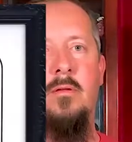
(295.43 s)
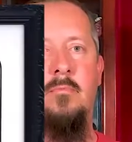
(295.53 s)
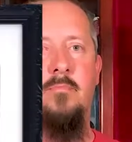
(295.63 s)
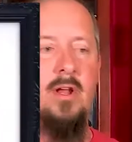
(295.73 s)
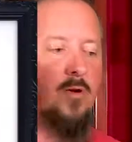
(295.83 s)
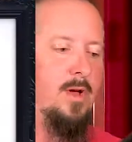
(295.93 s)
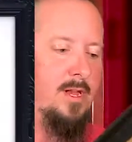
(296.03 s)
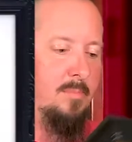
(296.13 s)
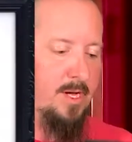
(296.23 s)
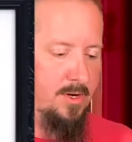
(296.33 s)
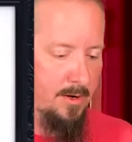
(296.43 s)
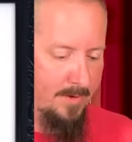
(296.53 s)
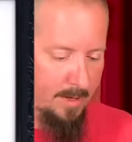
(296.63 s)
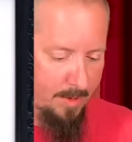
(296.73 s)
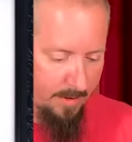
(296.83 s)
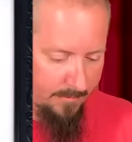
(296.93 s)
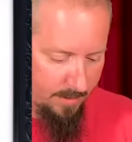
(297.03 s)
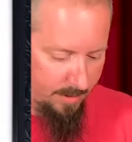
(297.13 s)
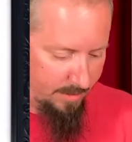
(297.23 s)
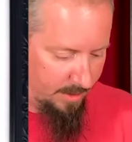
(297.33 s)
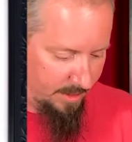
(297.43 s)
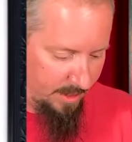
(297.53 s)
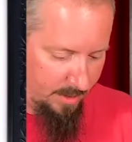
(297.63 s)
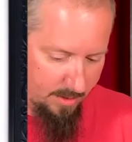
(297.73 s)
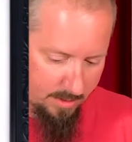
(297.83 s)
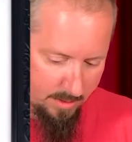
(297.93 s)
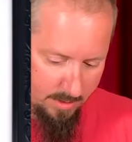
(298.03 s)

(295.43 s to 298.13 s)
better quality picture of it up here for you so you can take a look.